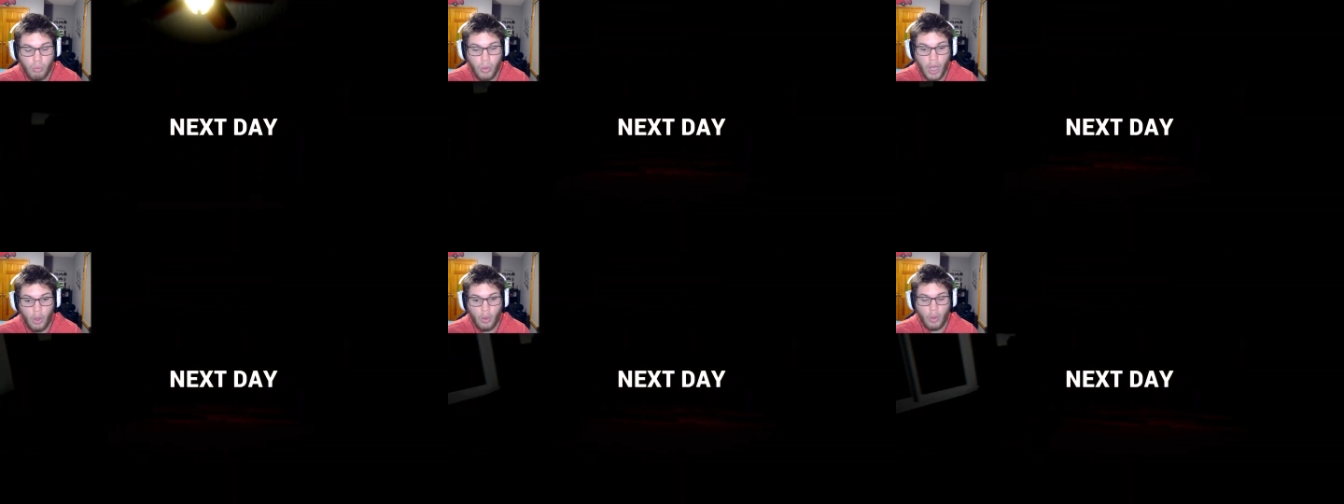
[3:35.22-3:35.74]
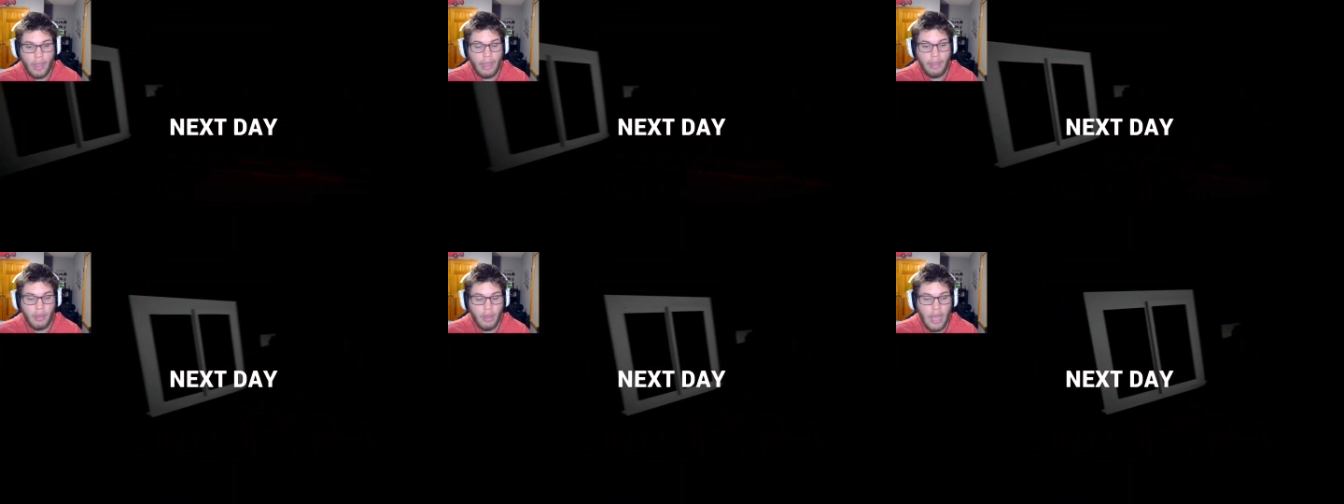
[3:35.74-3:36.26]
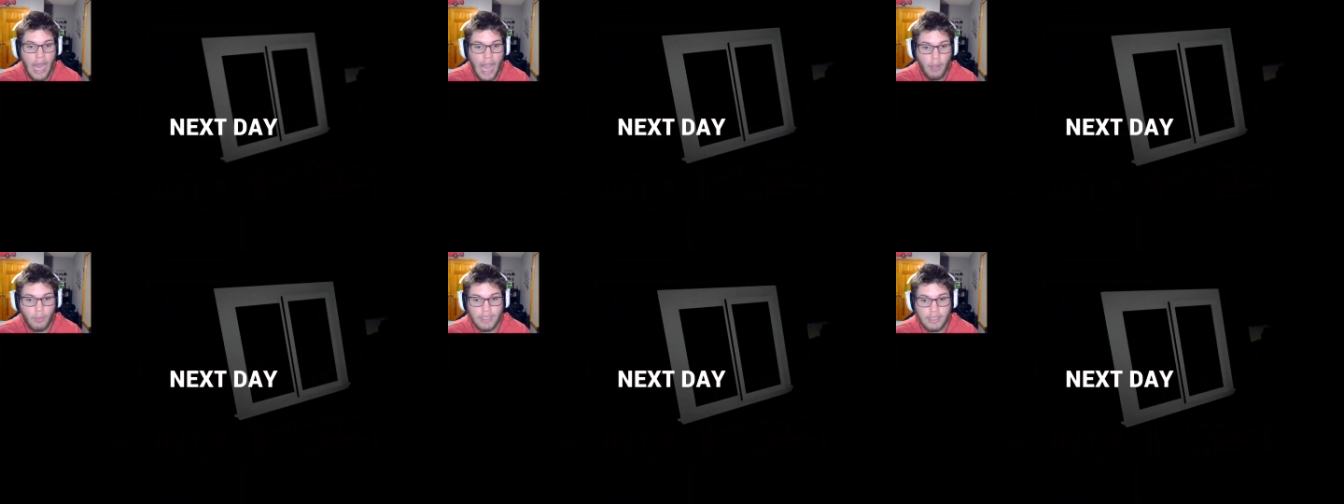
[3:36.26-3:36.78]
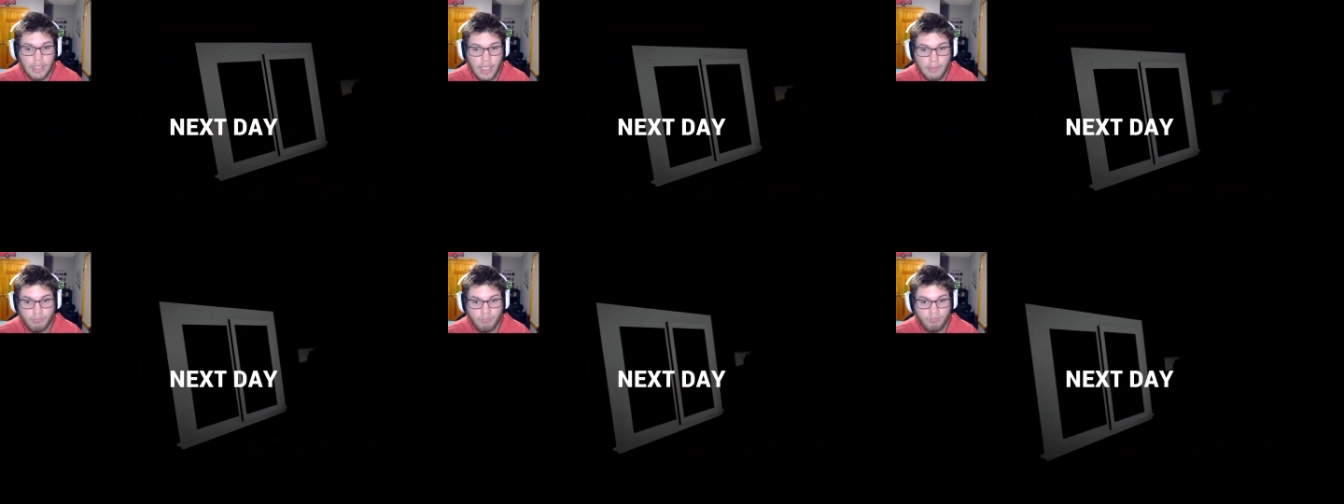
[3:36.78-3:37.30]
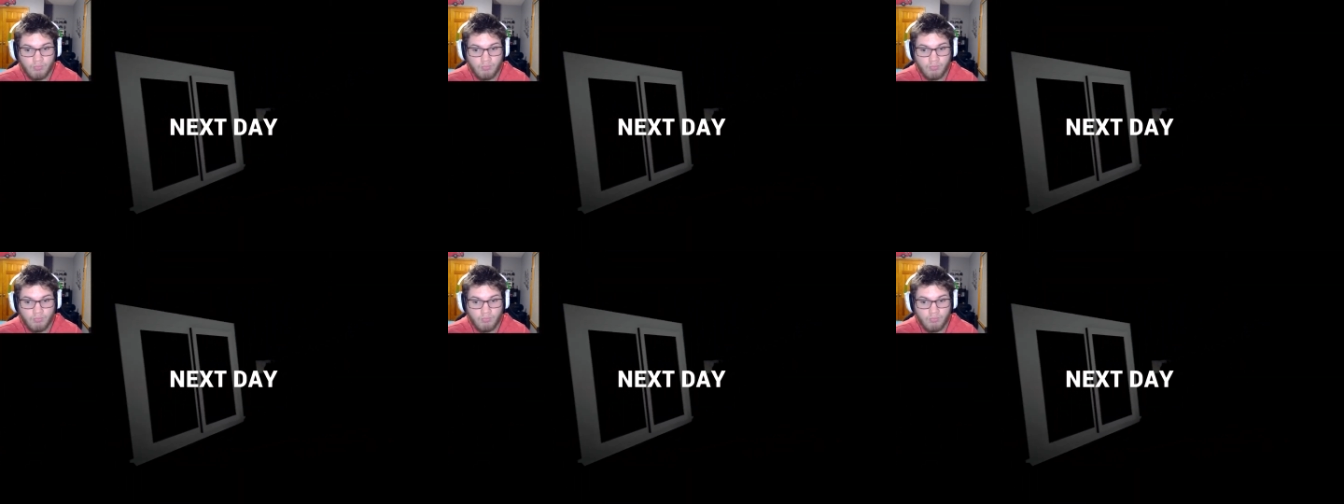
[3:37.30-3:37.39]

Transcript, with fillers: Whoa, okay. I went to sleep.